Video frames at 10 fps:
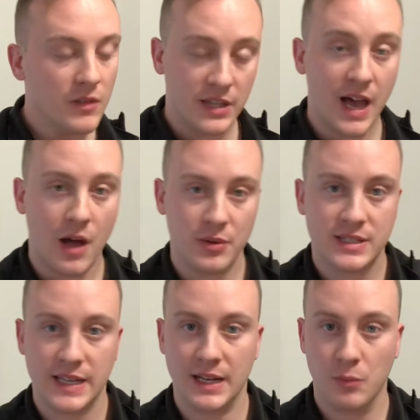yeah, I would
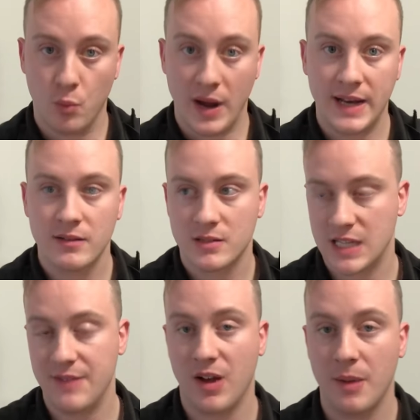say
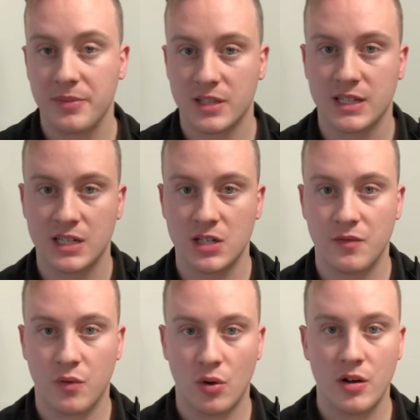save up the
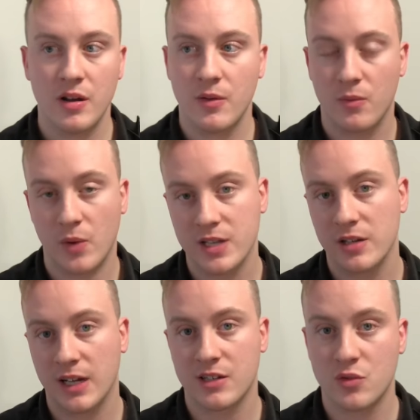64, wait
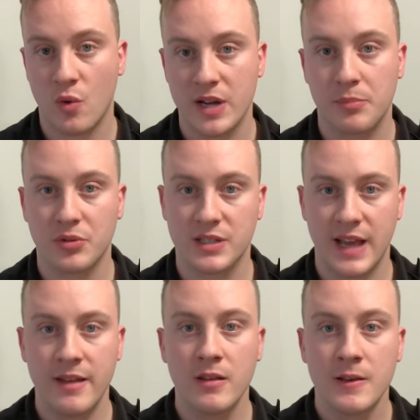till you get to 20%,